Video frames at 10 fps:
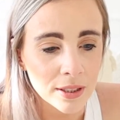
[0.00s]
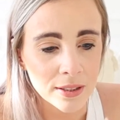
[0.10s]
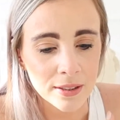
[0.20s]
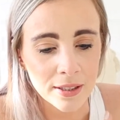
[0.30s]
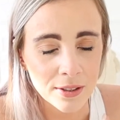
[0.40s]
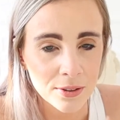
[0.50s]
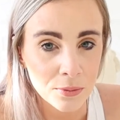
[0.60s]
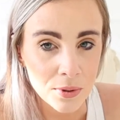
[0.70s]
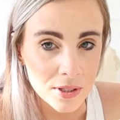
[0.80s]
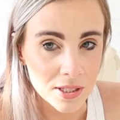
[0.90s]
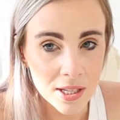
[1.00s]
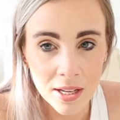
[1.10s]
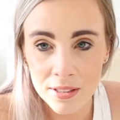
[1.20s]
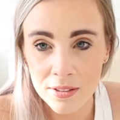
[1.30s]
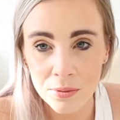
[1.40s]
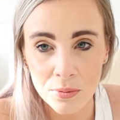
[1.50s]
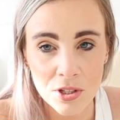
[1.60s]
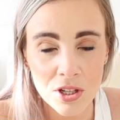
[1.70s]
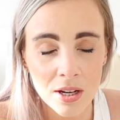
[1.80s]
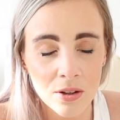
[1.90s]
and like with the sun always
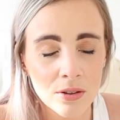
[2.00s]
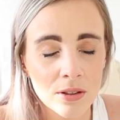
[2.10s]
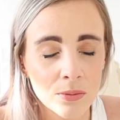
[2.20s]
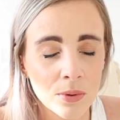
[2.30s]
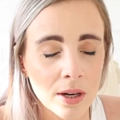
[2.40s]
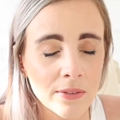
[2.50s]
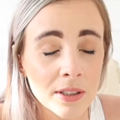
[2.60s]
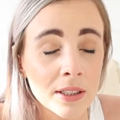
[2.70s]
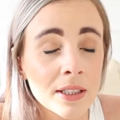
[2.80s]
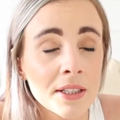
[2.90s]
shining on it and whatever,